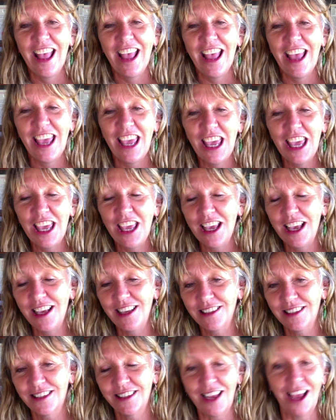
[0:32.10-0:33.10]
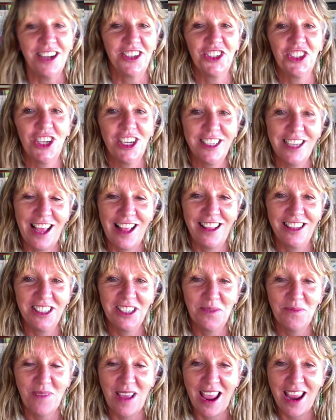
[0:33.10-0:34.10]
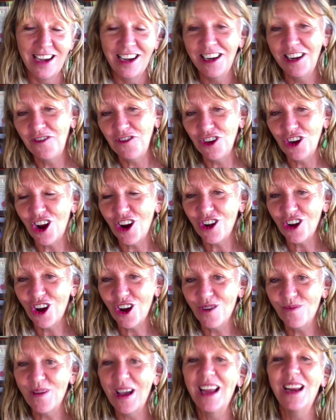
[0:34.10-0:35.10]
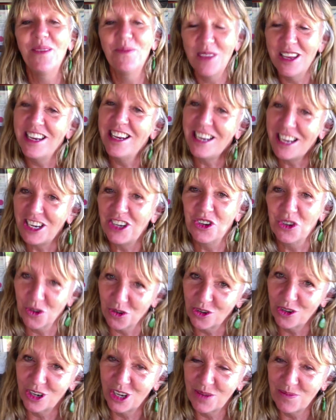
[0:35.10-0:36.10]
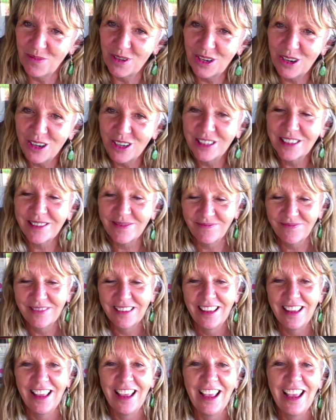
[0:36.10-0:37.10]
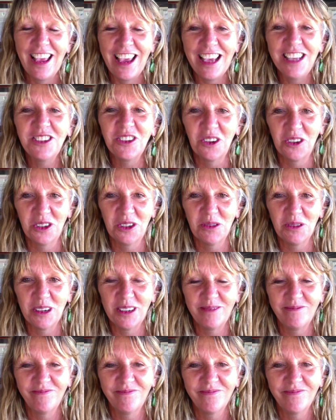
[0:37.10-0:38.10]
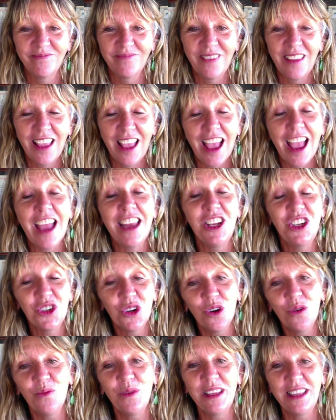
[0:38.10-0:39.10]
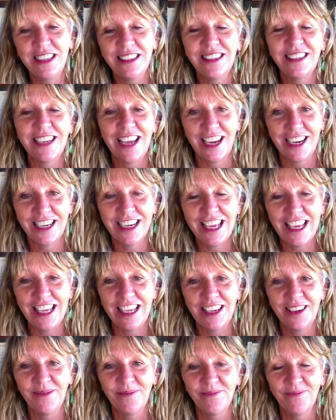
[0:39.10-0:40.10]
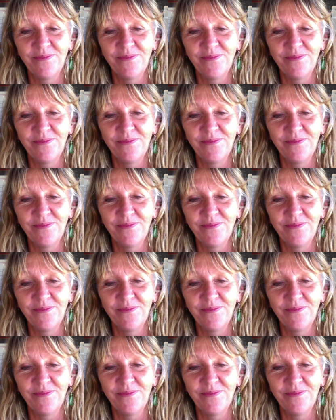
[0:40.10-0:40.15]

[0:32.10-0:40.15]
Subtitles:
He is such a talented man, and if you don't know about him, then you need to Google him because he's onto it. And he taught me this technique.